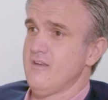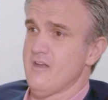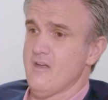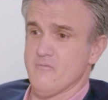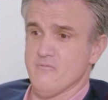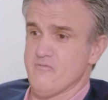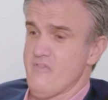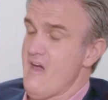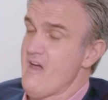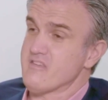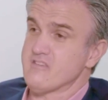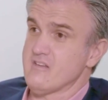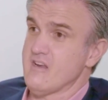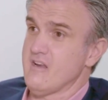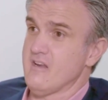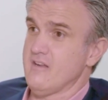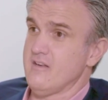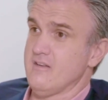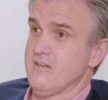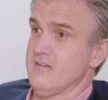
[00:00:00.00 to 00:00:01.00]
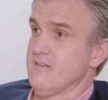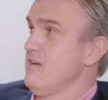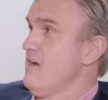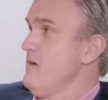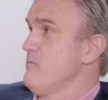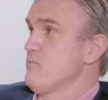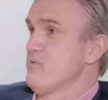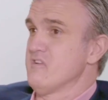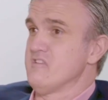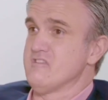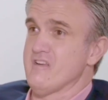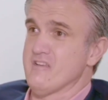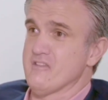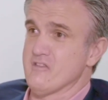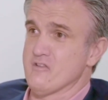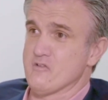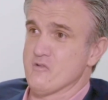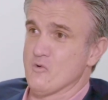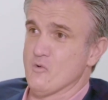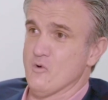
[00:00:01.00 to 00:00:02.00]
I'm fascinated. I appreciate
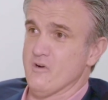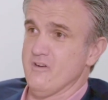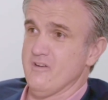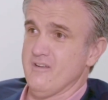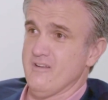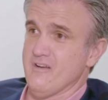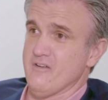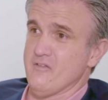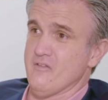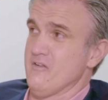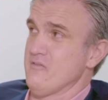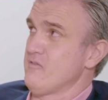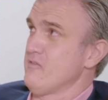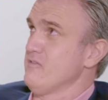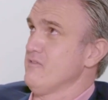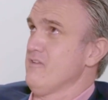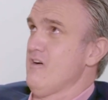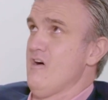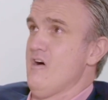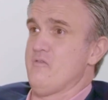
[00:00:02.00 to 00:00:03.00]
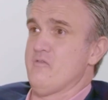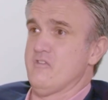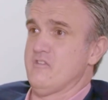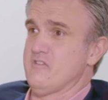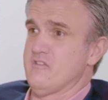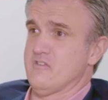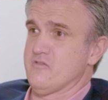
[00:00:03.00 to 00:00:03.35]
the tour of your office.